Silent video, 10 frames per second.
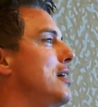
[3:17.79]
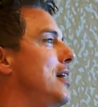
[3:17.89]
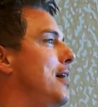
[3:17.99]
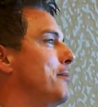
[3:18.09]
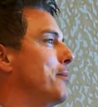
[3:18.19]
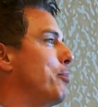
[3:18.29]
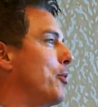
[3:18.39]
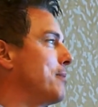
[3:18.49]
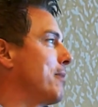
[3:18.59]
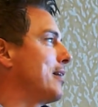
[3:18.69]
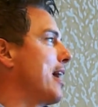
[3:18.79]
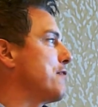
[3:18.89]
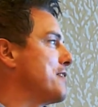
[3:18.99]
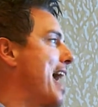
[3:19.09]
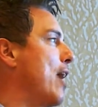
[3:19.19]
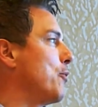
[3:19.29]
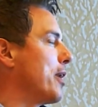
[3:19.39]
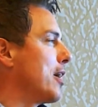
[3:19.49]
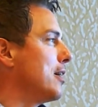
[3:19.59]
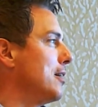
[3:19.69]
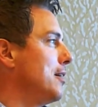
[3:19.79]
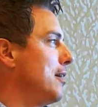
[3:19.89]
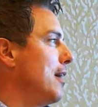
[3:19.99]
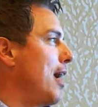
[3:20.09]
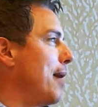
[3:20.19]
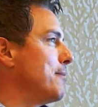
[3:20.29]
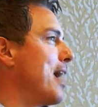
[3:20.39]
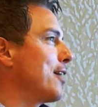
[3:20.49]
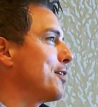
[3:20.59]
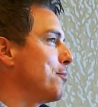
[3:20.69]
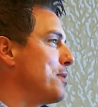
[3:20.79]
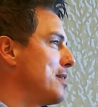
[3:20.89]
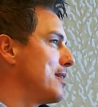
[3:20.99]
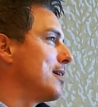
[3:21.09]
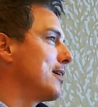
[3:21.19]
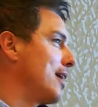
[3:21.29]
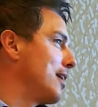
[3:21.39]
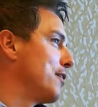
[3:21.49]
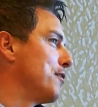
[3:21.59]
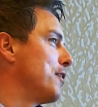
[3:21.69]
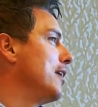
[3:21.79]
I'm at a point in my life now where I'm not going to be the kind of,